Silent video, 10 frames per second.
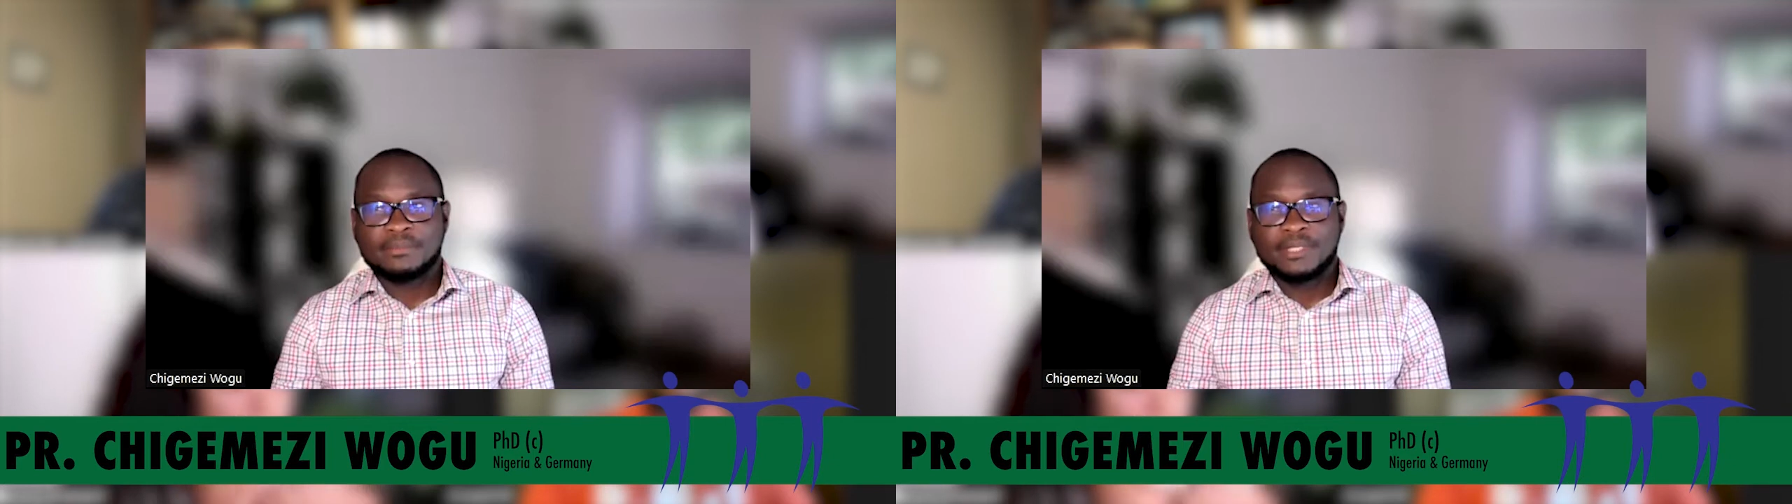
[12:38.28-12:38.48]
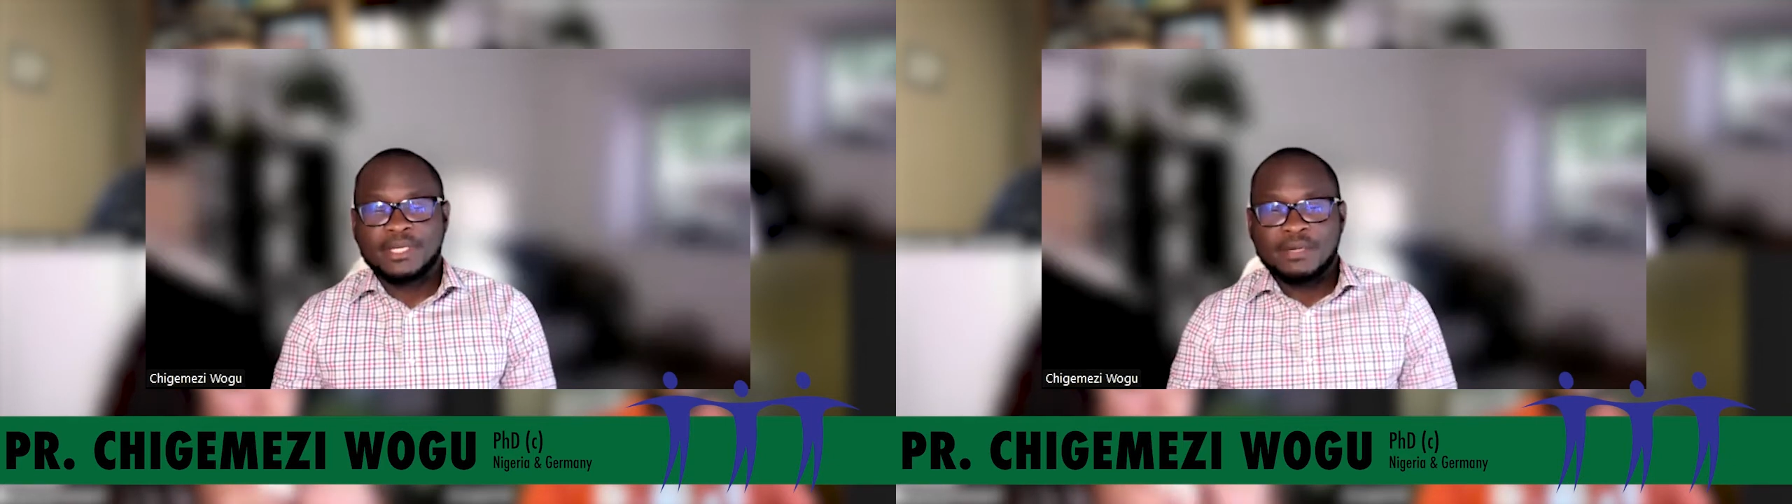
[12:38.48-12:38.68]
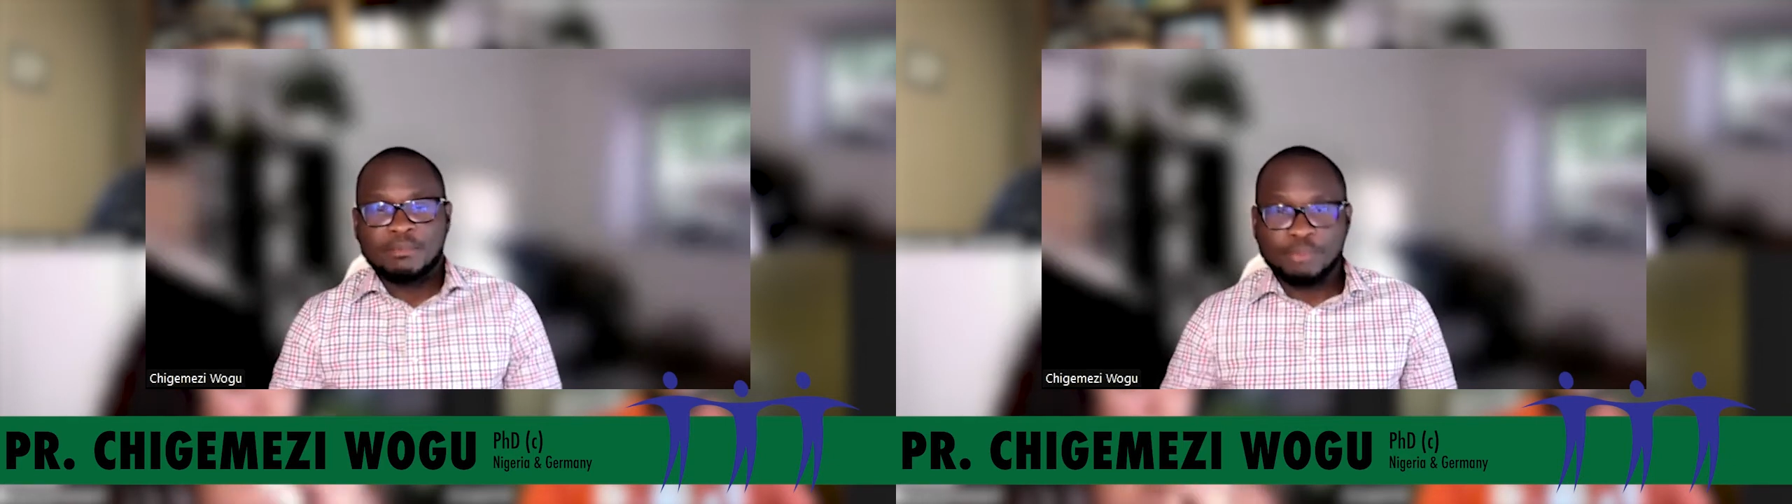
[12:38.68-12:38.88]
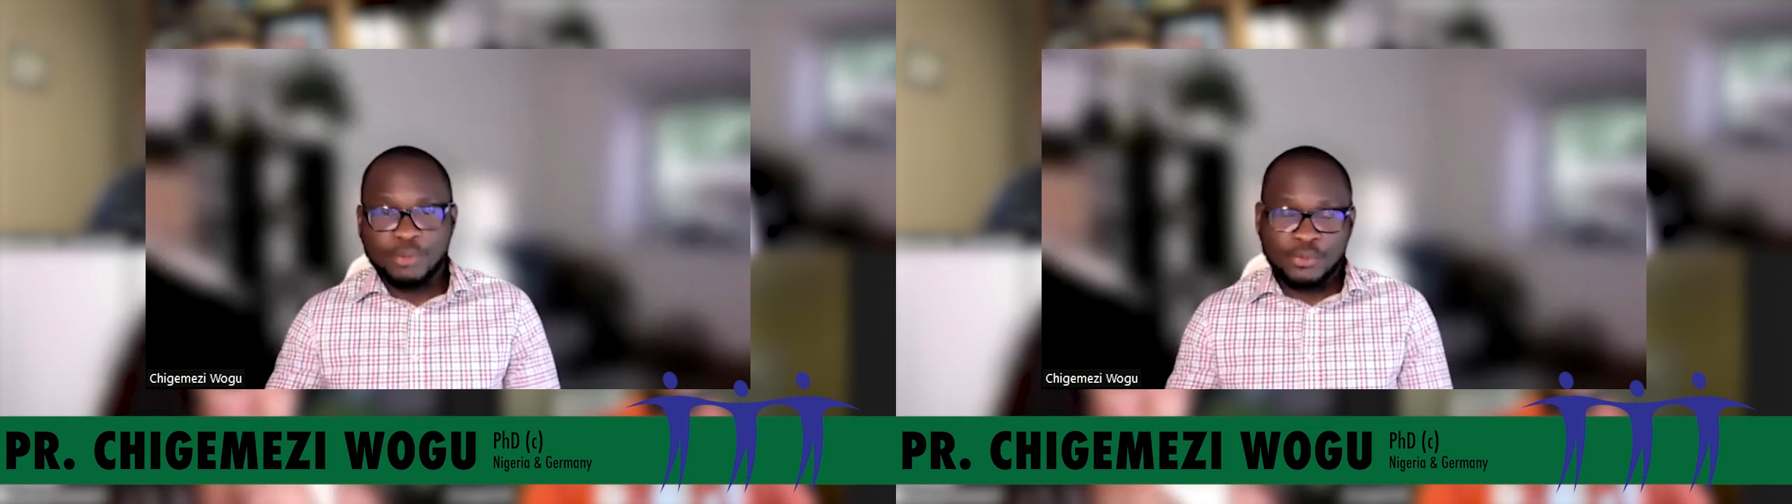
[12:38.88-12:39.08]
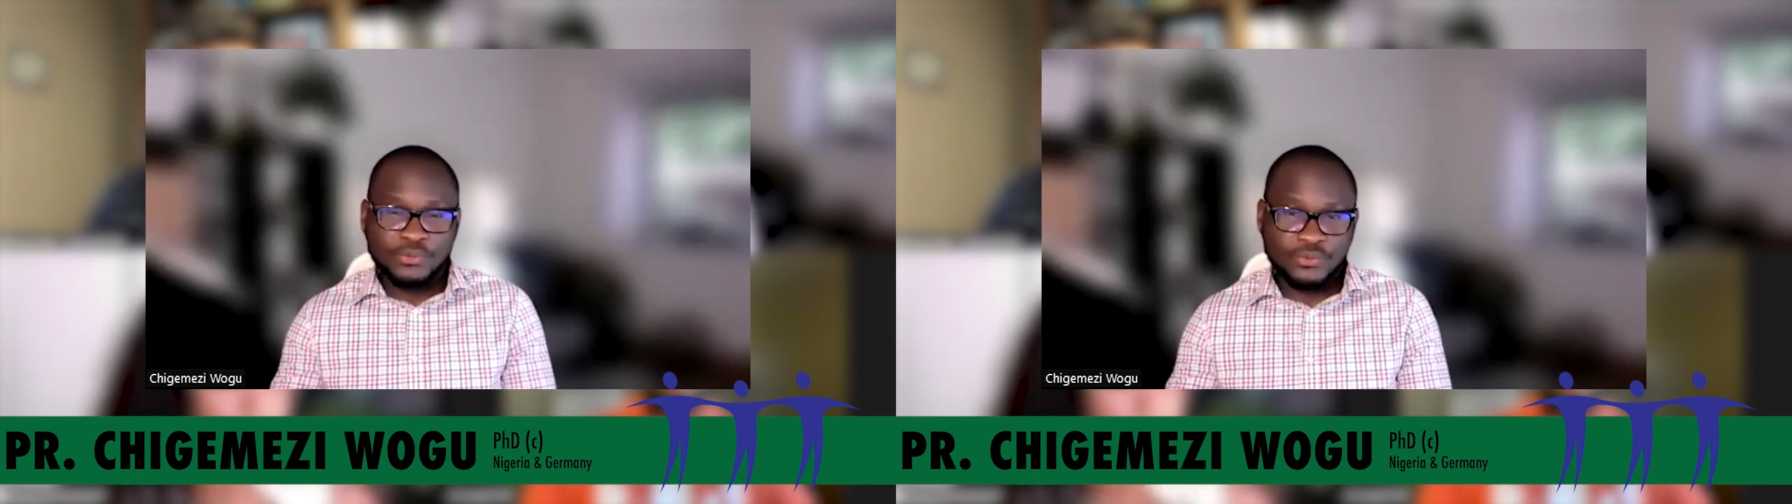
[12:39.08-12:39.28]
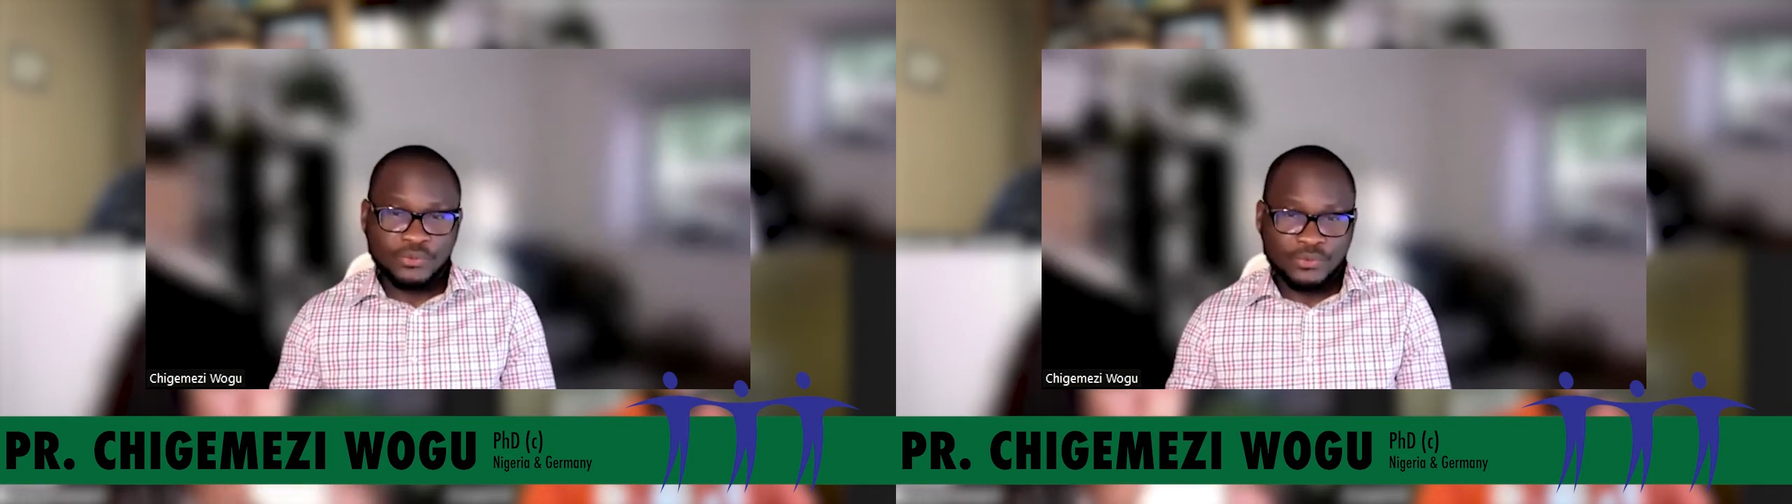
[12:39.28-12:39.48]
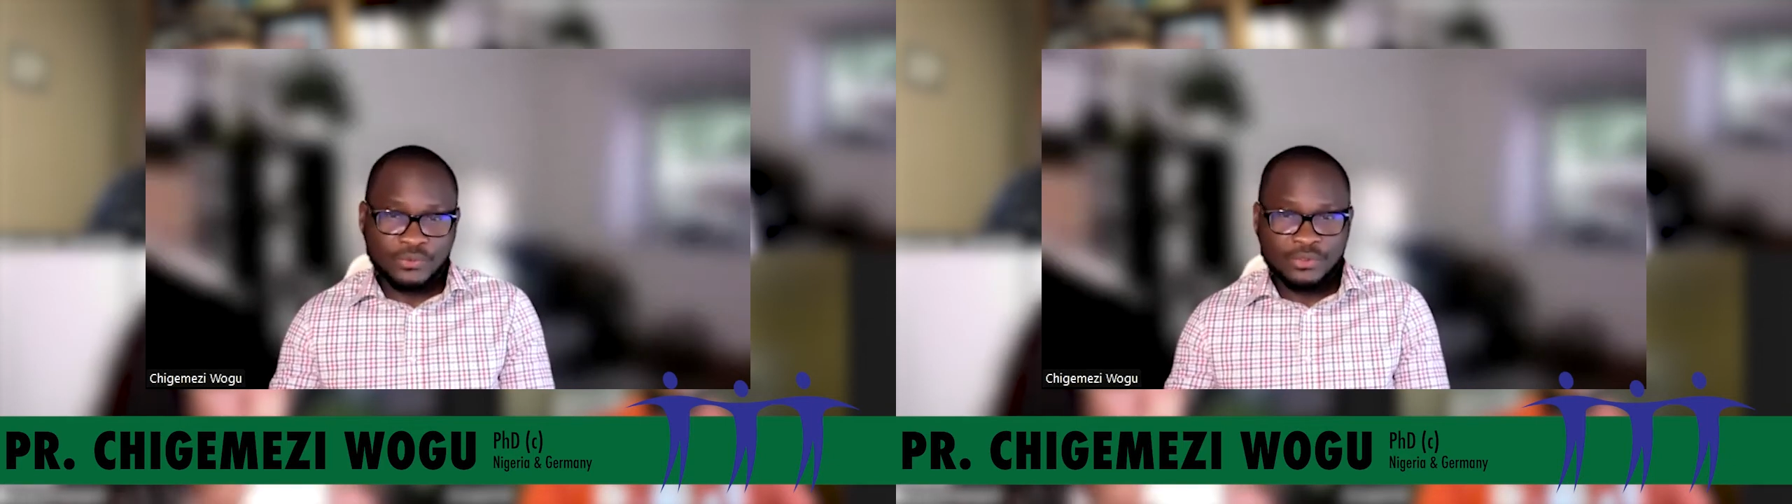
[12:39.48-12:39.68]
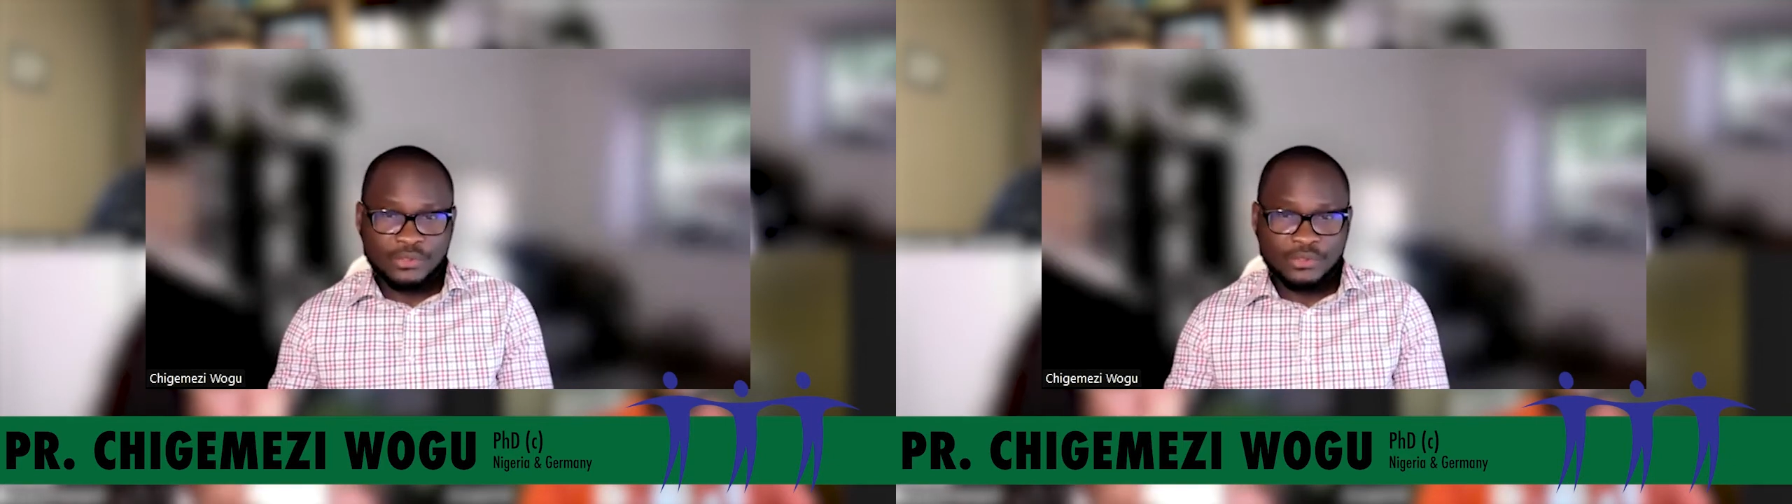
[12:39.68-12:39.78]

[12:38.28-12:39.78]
both